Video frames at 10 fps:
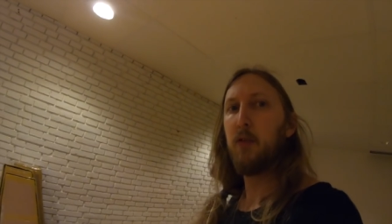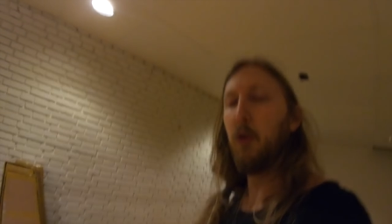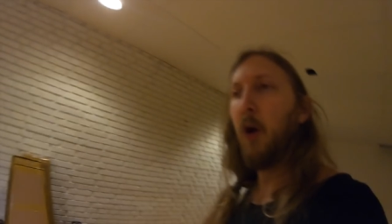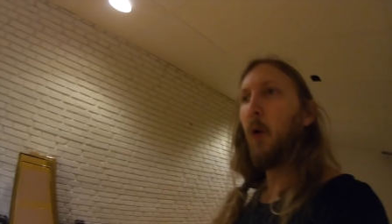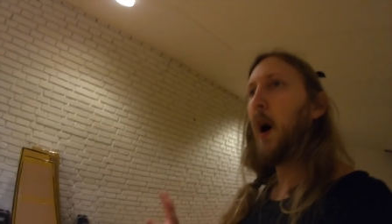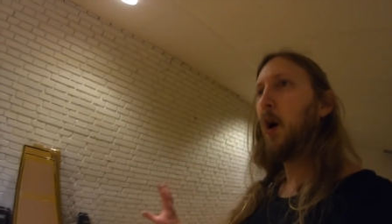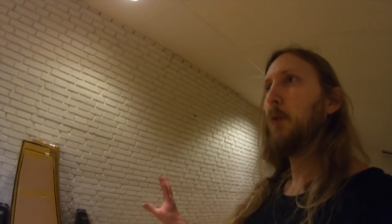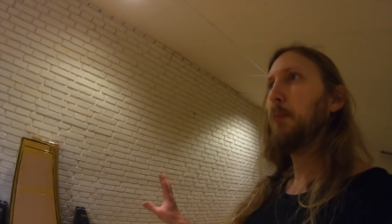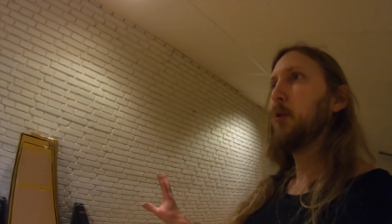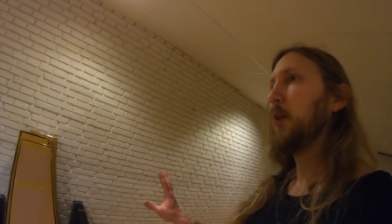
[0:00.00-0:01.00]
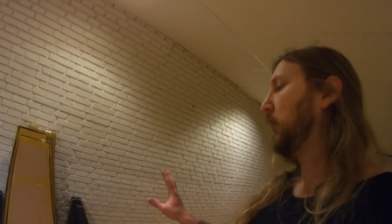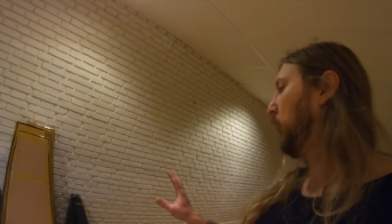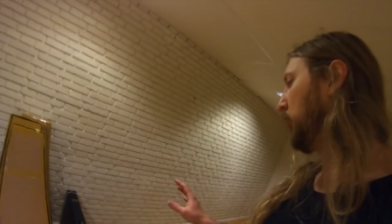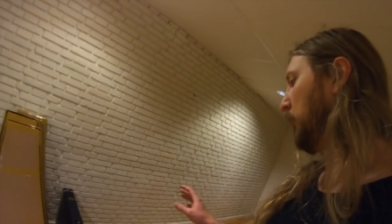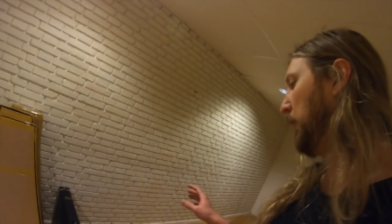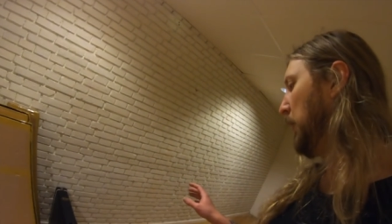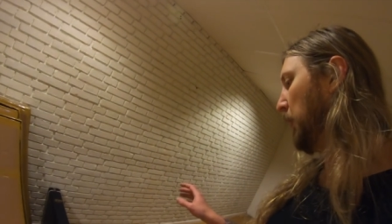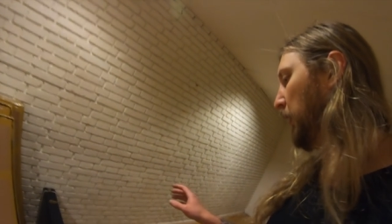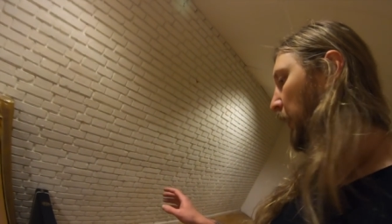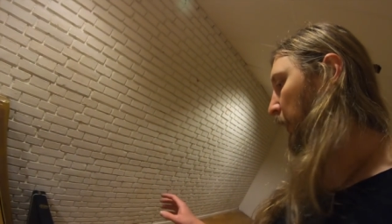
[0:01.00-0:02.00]
Don't know how to put the guitars.
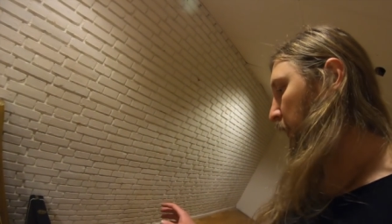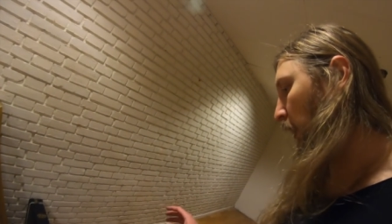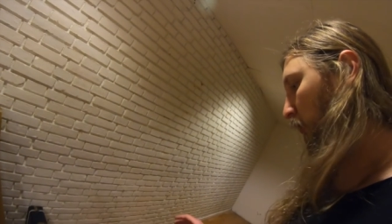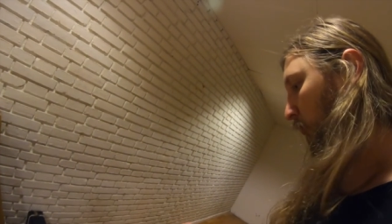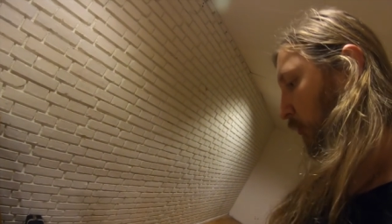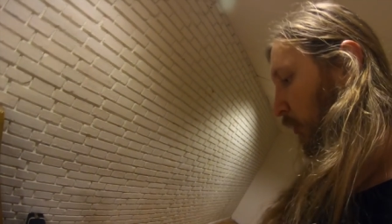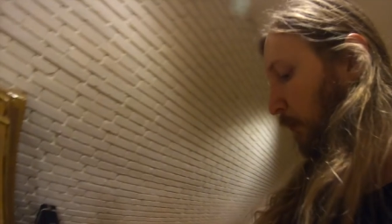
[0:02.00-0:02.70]
Maybe like this,